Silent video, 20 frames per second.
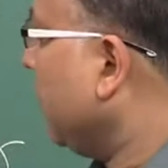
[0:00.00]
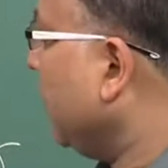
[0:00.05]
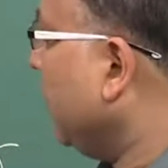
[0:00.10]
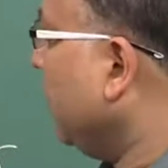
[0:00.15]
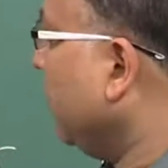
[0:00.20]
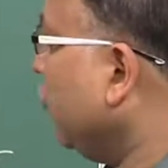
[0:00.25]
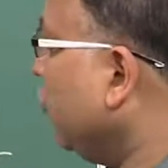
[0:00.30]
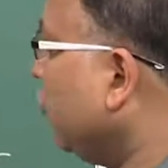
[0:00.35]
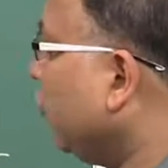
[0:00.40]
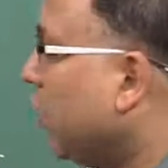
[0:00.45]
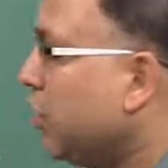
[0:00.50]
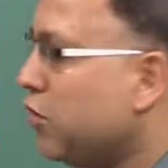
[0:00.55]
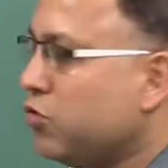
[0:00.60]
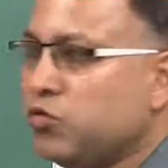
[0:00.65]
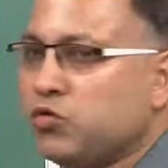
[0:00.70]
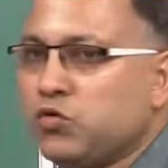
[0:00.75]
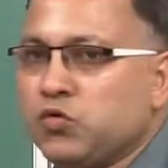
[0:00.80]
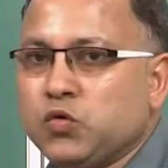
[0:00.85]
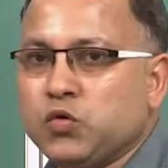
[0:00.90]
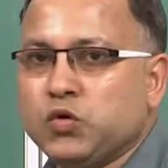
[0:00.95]
if you want
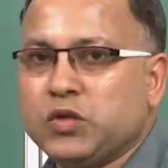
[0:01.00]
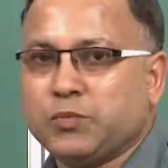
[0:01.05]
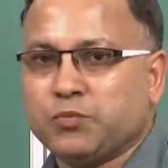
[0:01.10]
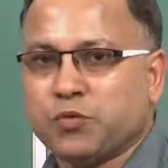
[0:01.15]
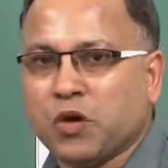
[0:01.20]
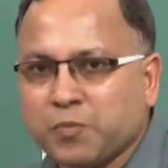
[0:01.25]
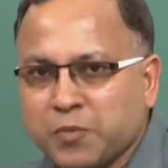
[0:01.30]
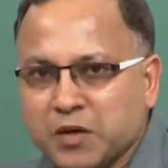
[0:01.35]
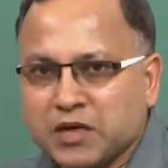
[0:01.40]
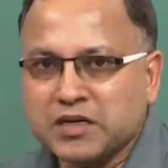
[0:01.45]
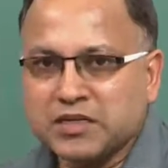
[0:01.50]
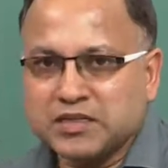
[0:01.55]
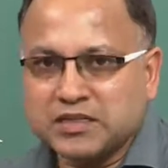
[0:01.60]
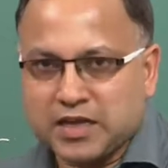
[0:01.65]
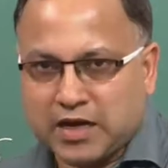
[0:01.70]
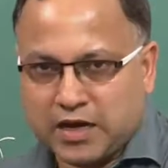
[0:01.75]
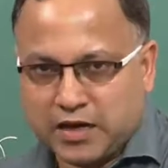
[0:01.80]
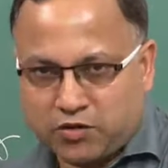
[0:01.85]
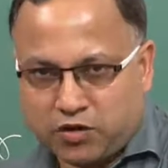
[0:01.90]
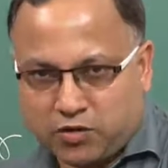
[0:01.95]
to do the proper
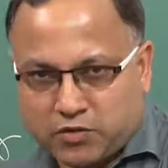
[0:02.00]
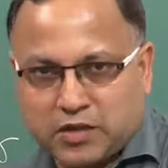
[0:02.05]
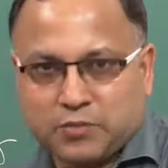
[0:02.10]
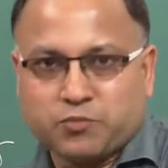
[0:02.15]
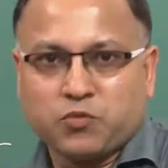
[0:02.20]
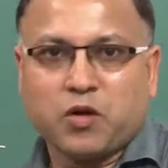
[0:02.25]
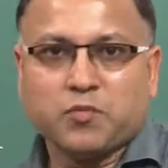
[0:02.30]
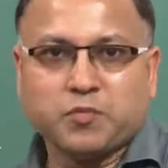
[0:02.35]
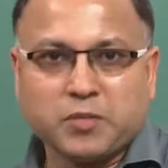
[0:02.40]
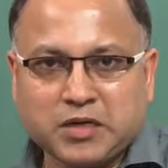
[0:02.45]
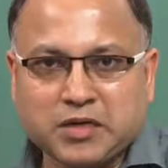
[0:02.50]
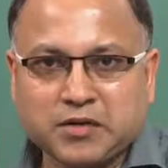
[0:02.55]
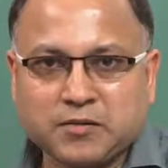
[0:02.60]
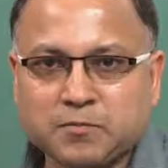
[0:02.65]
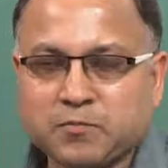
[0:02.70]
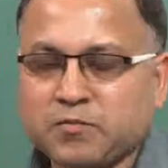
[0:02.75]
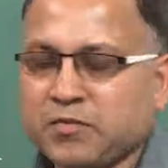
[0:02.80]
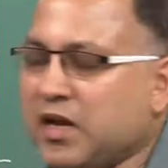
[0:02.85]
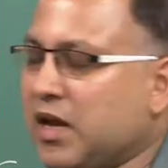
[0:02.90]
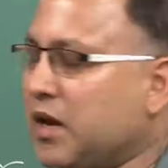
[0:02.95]
design or the proper
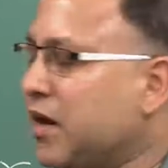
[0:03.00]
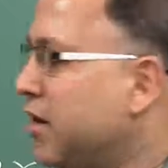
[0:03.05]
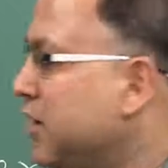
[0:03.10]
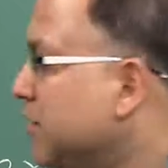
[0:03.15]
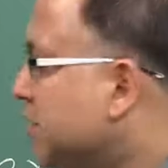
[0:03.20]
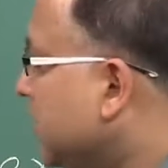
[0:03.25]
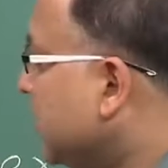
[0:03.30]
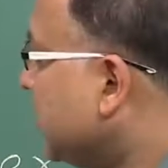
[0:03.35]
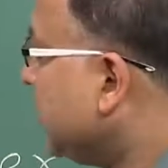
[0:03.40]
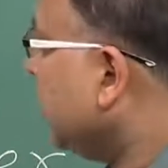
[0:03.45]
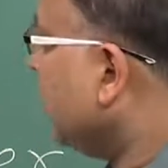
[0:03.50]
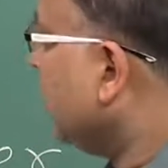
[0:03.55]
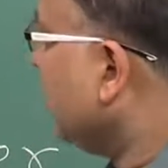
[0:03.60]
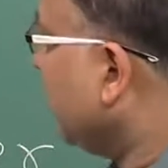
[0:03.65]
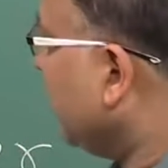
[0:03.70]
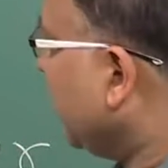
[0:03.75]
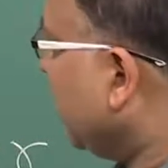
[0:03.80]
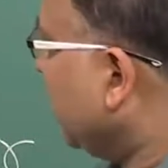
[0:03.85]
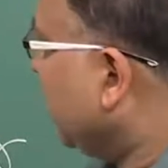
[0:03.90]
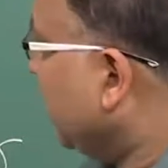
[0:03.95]
analysis,
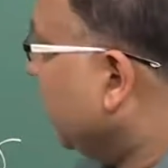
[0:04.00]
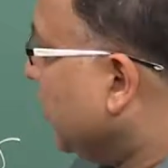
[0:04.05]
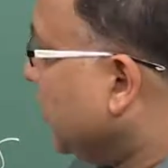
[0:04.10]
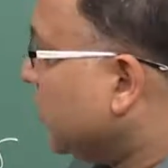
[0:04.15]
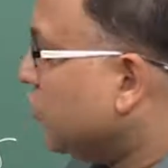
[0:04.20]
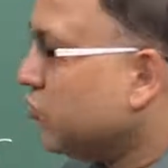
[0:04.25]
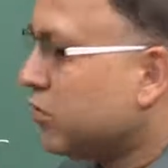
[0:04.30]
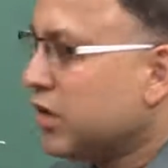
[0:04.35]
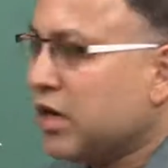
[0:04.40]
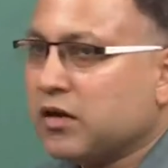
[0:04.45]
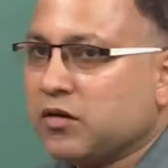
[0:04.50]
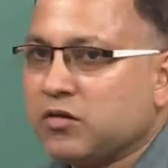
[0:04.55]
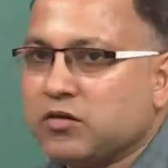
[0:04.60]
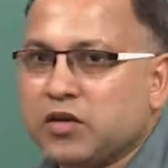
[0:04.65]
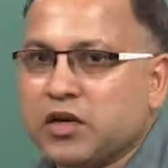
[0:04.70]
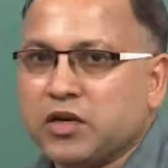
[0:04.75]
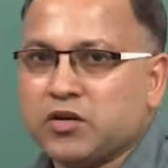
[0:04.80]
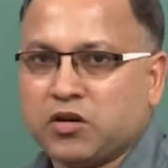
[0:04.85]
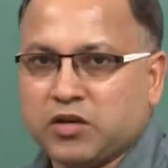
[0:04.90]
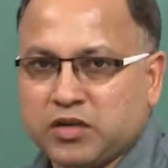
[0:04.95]
you need to
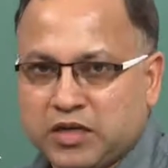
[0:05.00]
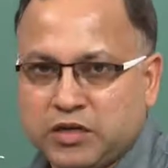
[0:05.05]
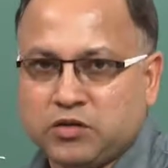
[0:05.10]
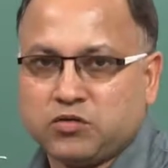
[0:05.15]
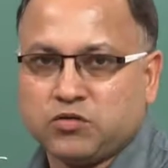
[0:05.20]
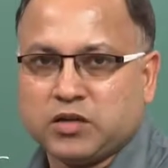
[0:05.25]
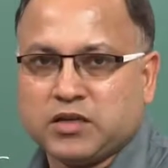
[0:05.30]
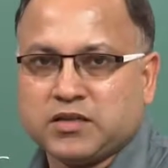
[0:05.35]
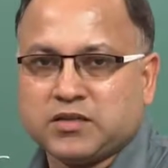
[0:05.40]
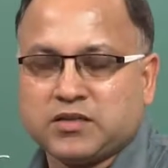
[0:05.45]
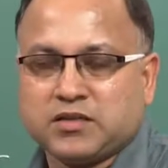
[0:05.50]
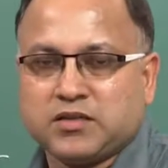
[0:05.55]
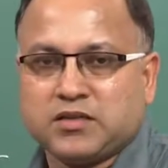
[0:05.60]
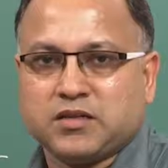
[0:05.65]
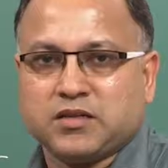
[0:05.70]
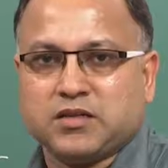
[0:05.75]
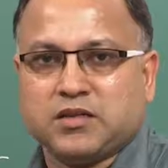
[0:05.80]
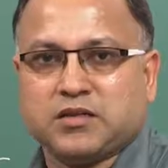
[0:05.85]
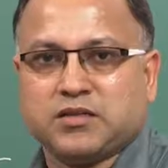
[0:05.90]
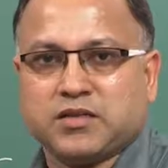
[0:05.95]
calculate or need to
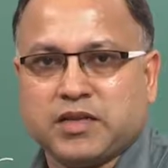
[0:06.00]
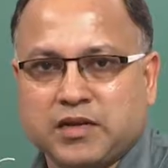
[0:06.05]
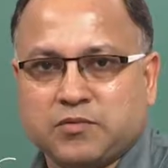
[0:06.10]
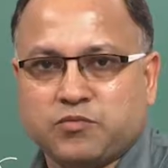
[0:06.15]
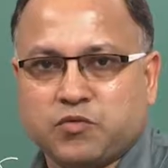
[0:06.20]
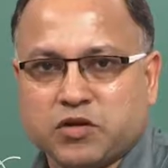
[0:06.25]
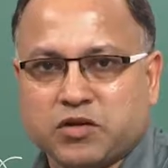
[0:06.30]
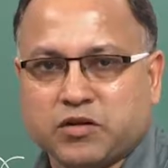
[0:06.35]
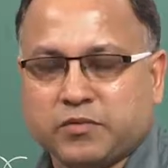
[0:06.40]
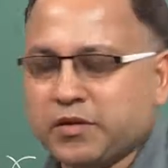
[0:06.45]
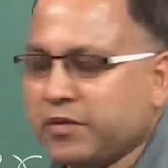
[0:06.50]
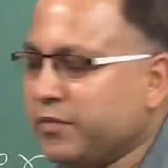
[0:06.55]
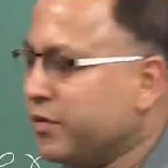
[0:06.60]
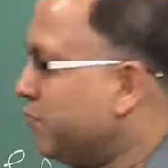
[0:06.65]
consider the self weight of the